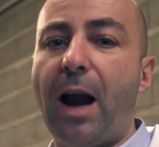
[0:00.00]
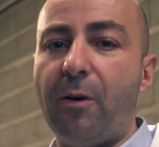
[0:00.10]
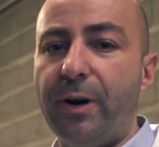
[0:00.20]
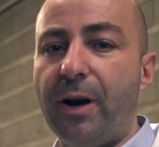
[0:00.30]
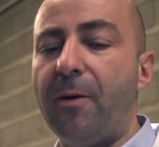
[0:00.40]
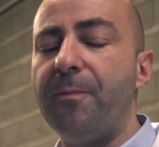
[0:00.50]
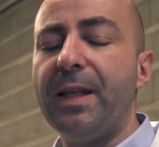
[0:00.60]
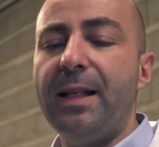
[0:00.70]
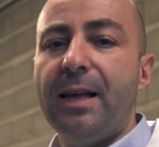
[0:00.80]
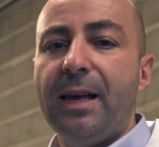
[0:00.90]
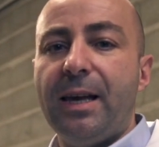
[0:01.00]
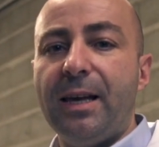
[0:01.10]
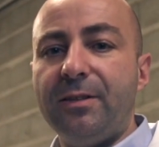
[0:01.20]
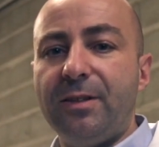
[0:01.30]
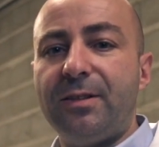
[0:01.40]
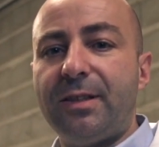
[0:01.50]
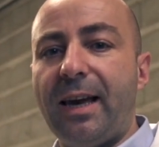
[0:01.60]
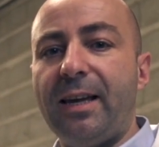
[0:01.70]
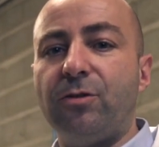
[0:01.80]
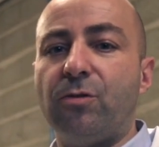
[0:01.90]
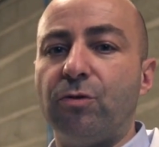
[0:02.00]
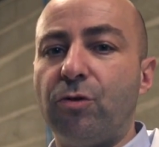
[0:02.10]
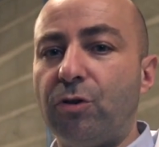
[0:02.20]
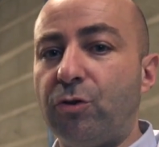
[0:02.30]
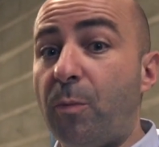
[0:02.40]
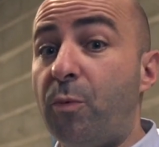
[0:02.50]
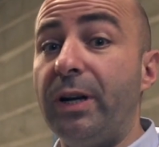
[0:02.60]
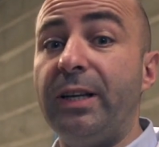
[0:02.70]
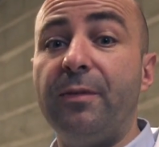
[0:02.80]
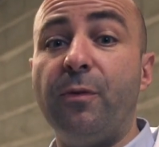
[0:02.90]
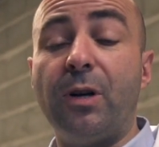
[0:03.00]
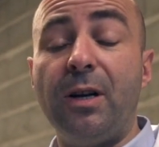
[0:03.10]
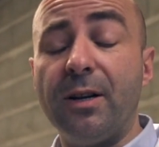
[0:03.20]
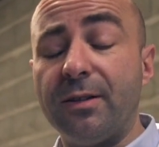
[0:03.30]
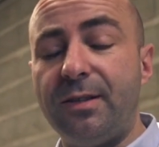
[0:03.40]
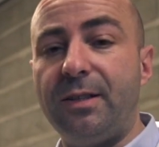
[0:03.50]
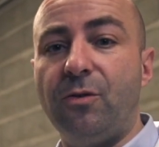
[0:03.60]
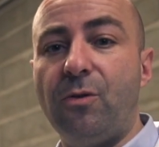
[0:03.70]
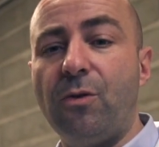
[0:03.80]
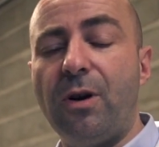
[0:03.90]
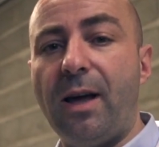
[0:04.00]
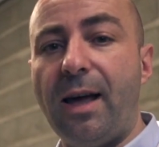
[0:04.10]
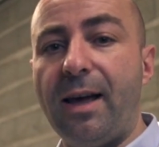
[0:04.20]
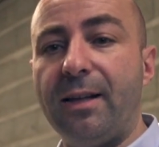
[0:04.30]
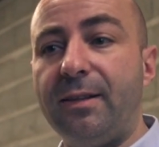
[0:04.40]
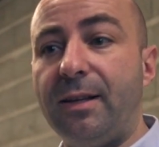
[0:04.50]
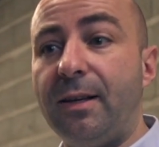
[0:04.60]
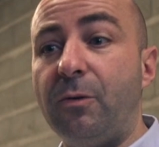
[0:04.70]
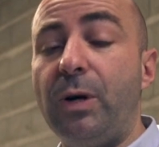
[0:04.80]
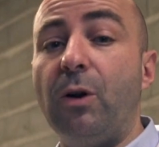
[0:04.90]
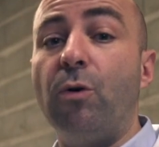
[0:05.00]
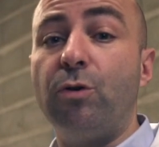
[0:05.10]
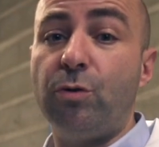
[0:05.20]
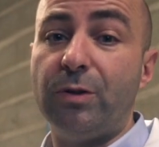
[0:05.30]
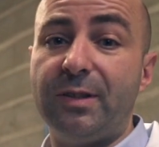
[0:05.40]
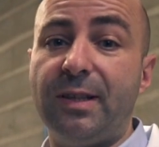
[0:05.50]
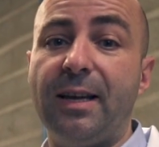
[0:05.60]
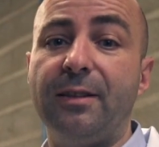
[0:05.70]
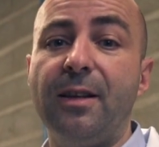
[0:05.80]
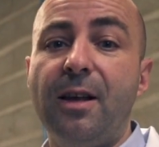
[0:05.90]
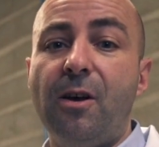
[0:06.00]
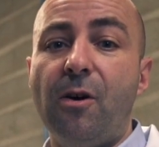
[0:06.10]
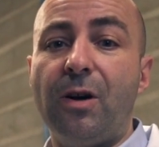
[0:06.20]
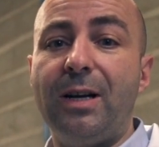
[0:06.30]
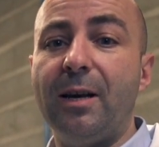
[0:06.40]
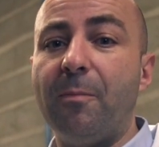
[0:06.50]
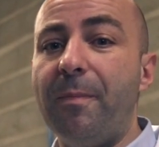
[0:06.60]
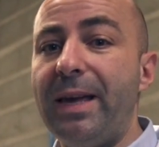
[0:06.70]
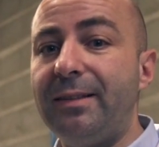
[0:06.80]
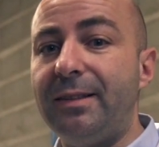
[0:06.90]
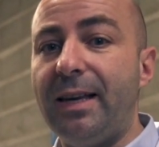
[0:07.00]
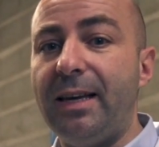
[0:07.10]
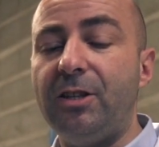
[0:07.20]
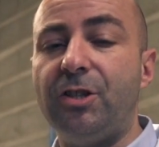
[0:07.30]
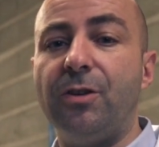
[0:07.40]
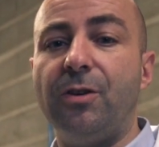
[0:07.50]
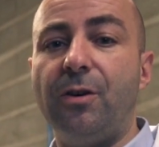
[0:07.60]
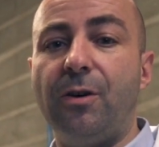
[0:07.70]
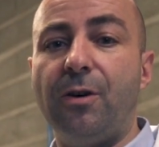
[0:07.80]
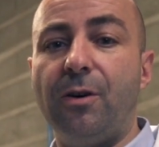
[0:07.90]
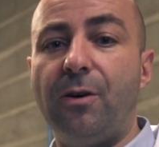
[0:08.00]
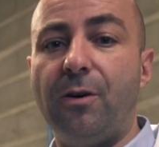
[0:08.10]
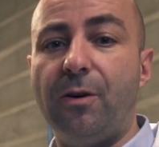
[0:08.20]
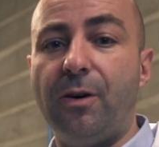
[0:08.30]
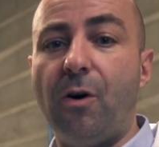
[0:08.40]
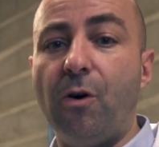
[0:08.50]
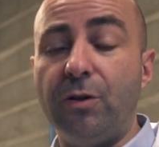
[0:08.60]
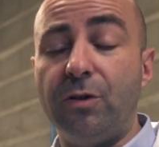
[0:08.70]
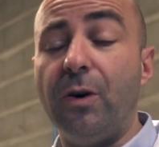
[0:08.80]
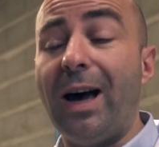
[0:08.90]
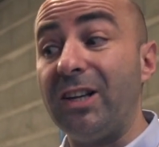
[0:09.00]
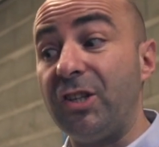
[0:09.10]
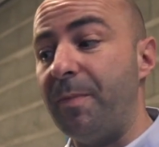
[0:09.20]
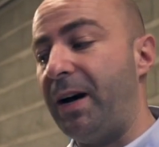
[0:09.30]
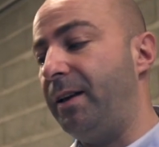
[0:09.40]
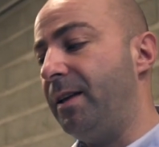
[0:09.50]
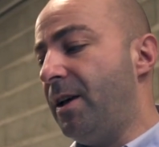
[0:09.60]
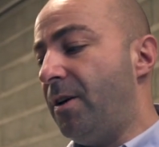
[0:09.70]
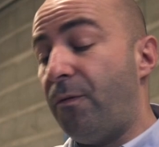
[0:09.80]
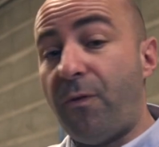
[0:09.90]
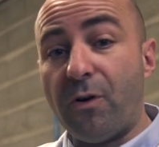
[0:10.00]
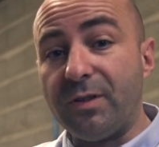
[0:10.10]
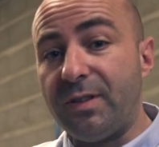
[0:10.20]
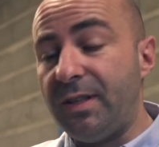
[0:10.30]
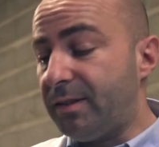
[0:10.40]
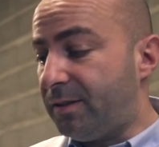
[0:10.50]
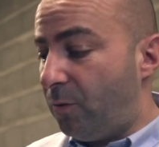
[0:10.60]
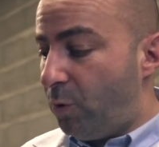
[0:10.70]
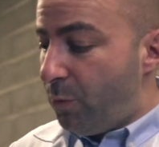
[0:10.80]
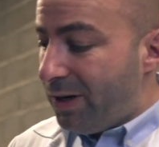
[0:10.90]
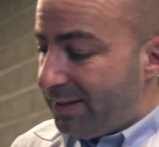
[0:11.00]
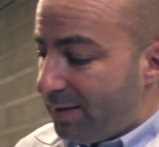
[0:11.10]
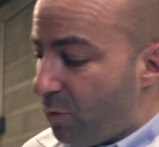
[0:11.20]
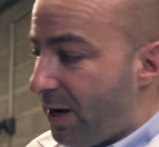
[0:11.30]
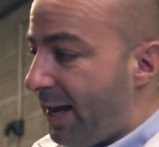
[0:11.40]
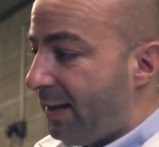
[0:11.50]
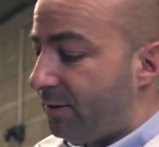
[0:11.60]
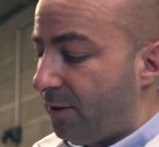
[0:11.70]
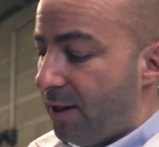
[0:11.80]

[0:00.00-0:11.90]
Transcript: area. In this case, the control top will give a clear signal and will also send a clear message on the HMI. For this, we will simulate